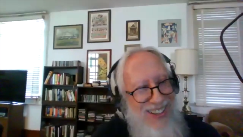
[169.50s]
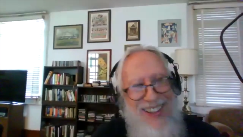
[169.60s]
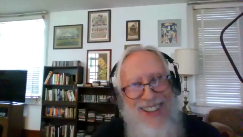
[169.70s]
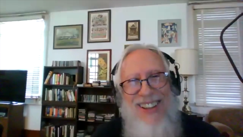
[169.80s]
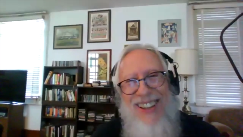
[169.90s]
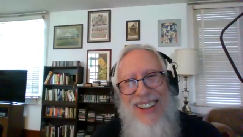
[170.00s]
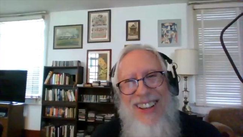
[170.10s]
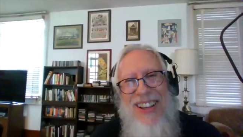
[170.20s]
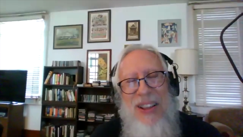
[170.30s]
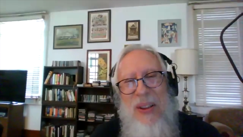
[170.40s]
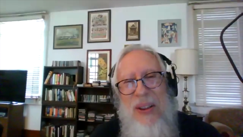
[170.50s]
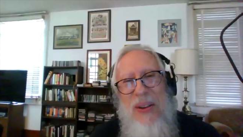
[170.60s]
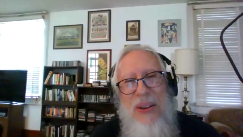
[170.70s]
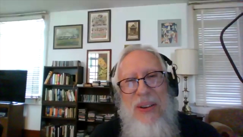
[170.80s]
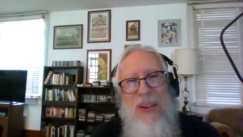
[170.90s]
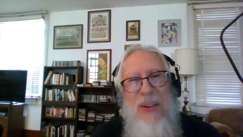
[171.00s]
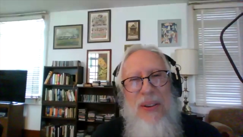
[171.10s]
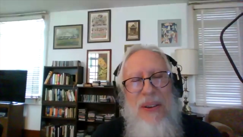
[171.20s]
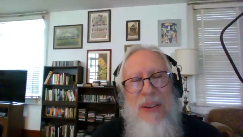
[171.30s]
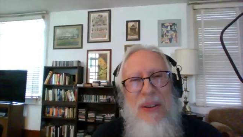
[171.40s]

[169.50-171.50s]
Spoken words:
(silence)